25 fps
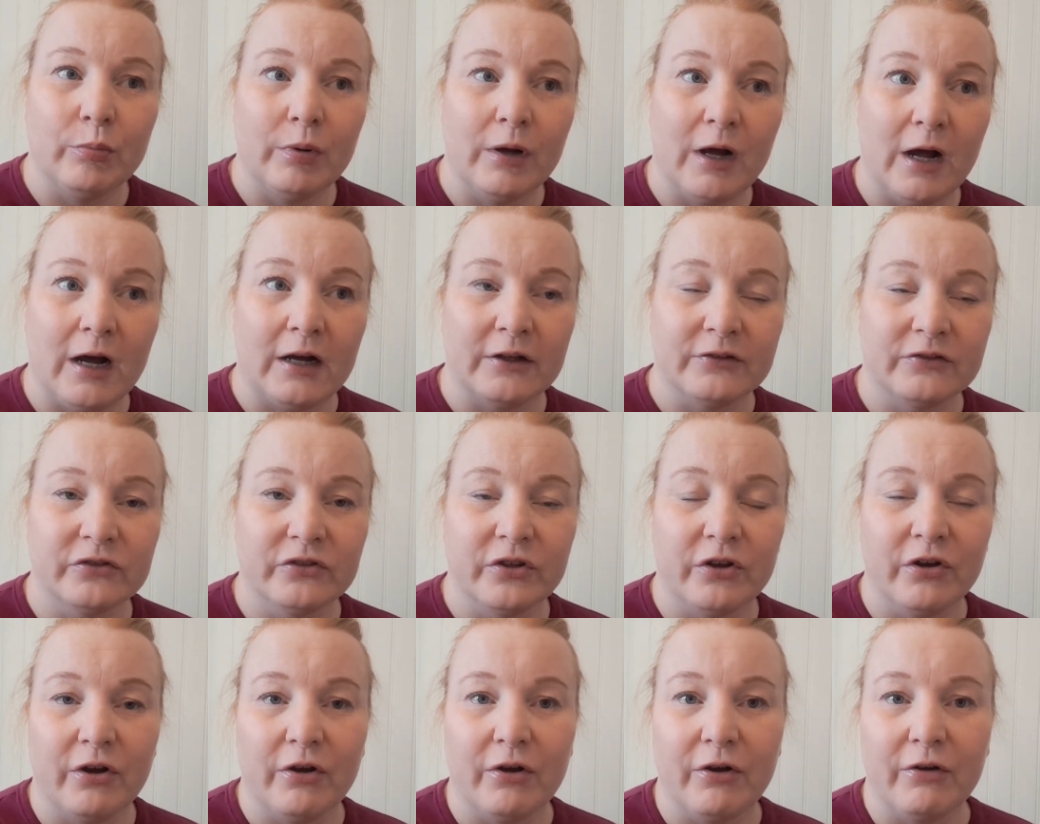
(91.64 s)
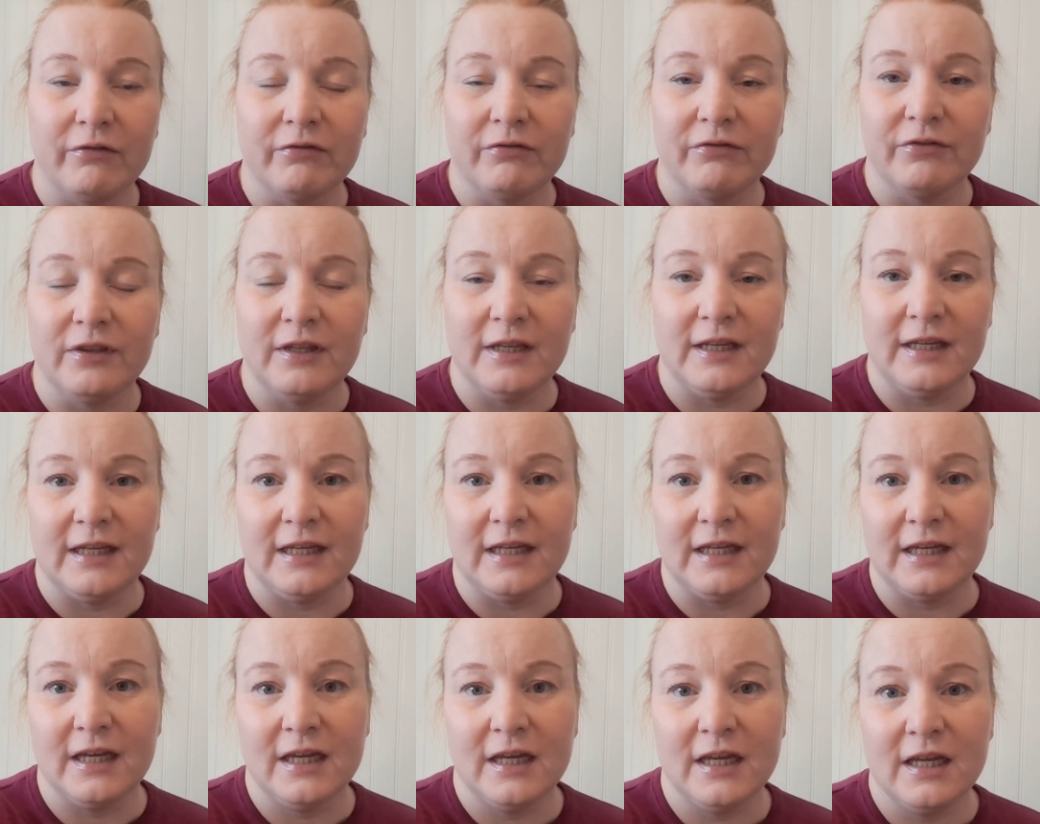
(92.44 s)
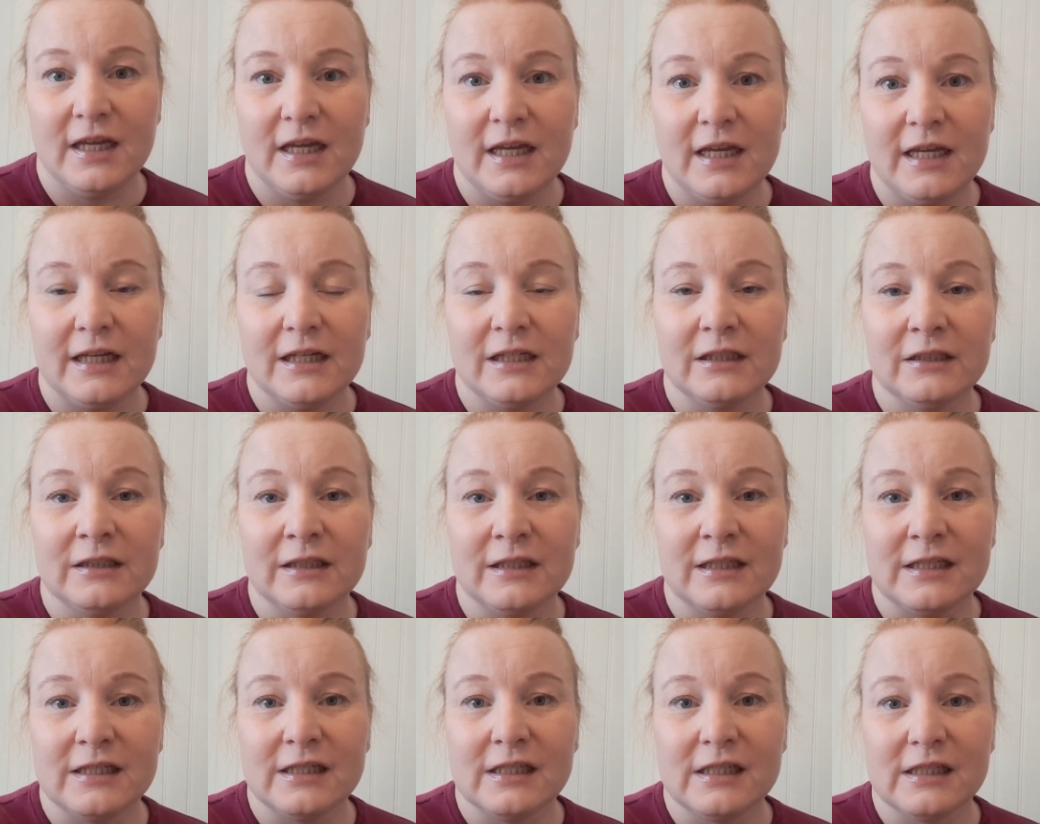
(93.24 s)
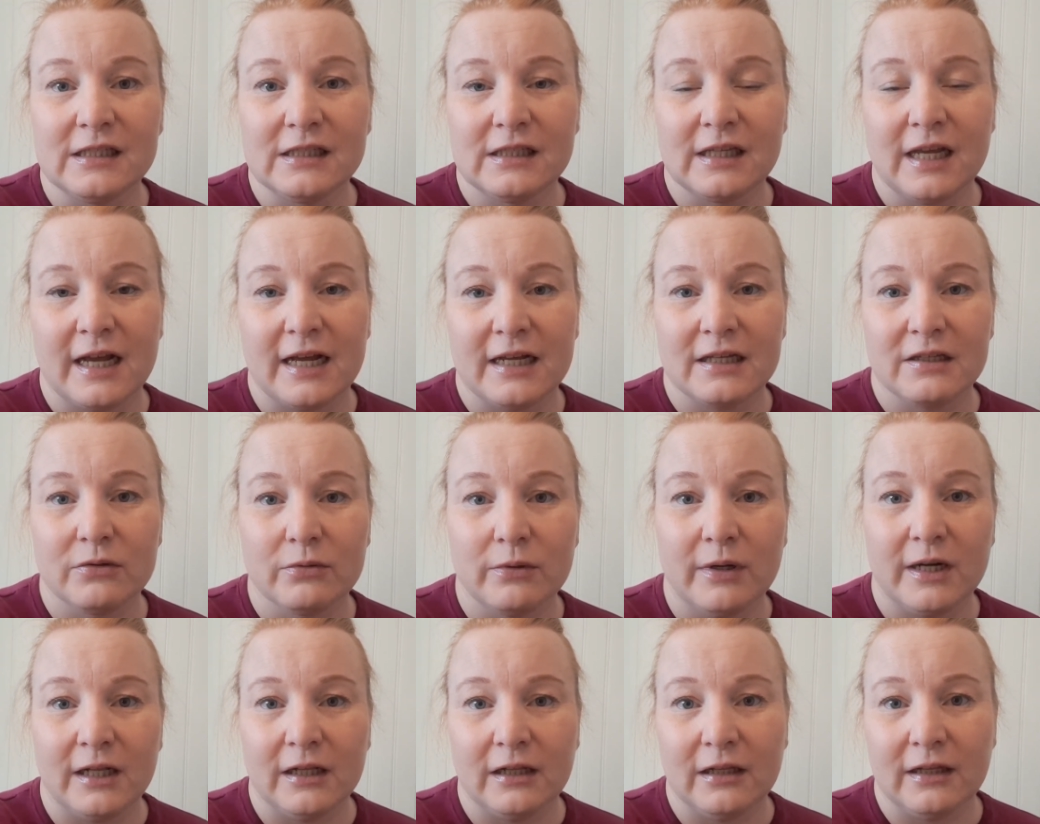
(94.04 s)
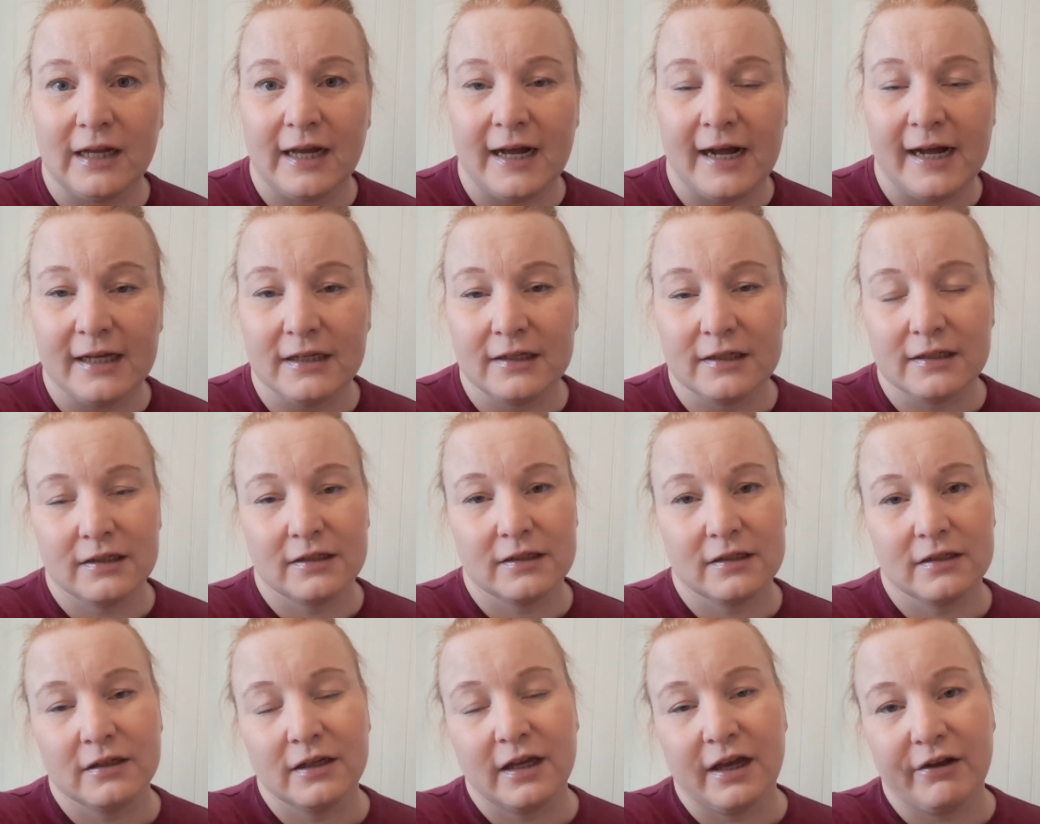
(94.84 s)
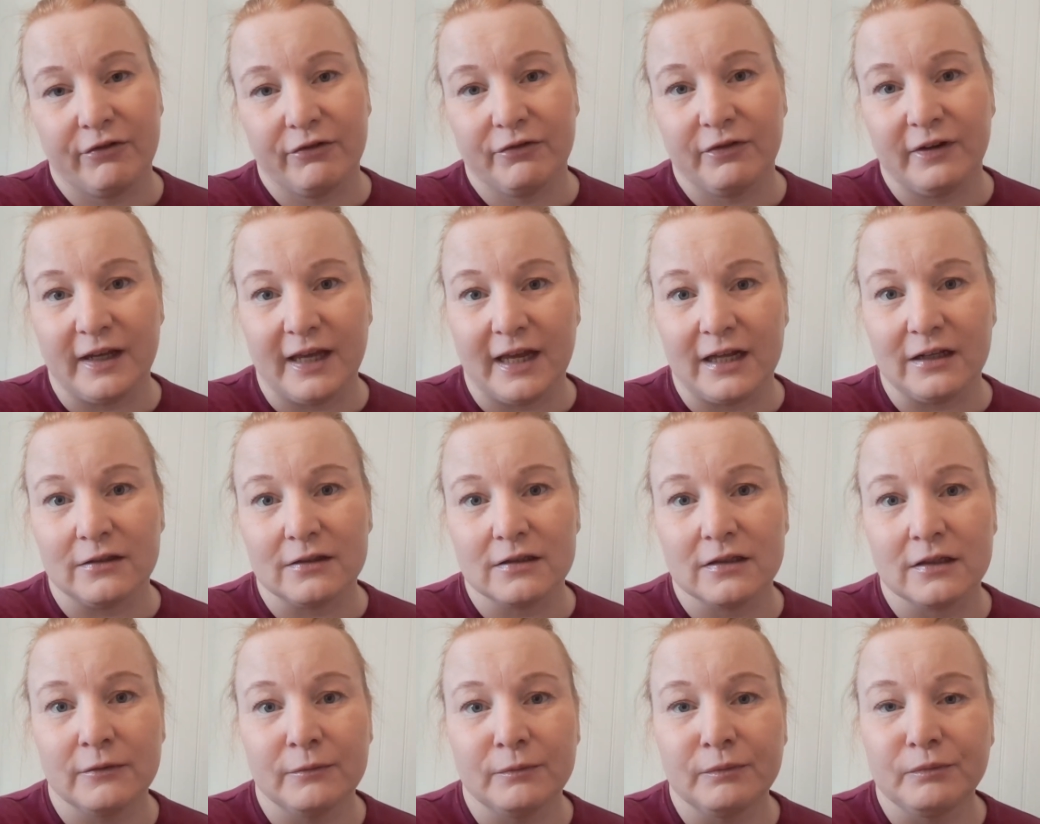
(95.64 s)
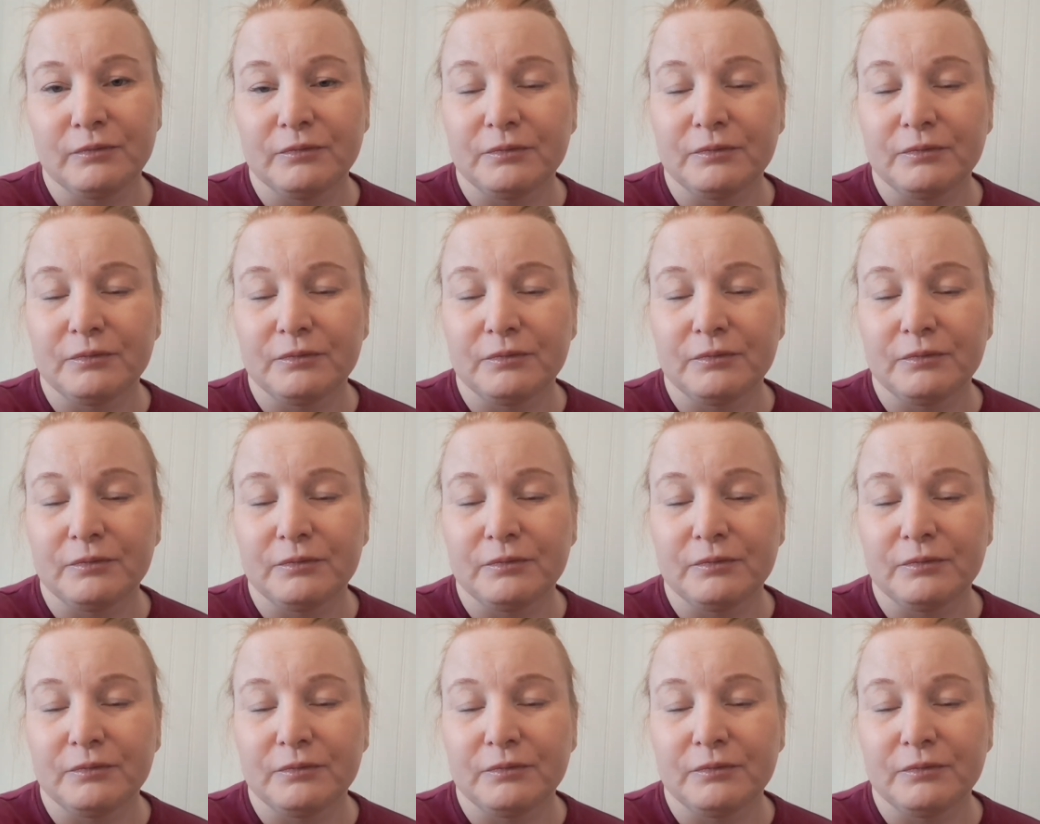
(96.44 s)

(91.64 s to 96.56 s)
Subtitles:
part of the illness as well as everything else.